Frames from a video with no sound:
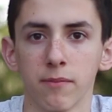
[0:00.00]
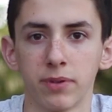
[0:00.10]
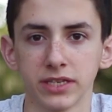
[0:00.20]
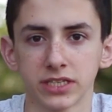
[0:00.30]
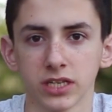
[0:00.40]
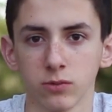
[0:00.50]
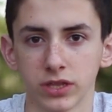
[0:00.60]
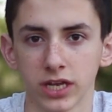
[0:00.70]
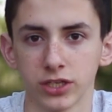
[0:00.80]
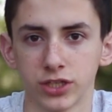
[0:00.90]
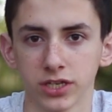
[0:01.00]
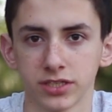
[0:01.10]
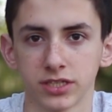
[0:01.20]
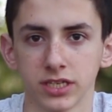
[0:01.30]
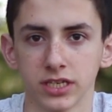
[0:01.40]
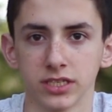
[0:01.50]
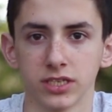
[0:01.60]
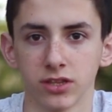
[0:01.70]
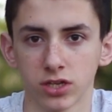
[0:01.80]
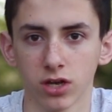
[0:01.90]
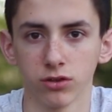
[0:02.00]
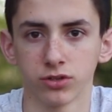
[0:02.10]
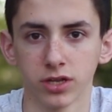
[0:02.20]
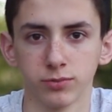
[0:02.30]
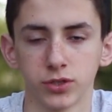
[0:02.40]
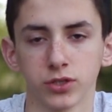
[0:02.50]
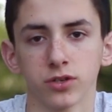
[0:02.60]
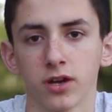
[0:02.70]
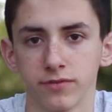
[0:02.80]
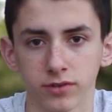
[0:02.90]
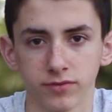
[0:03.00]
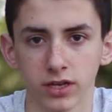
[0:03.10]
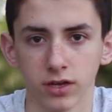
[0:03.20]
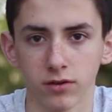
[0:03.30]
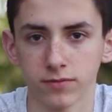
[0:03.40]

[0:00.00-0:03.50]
basically what that adjusts is the color temperature of your video.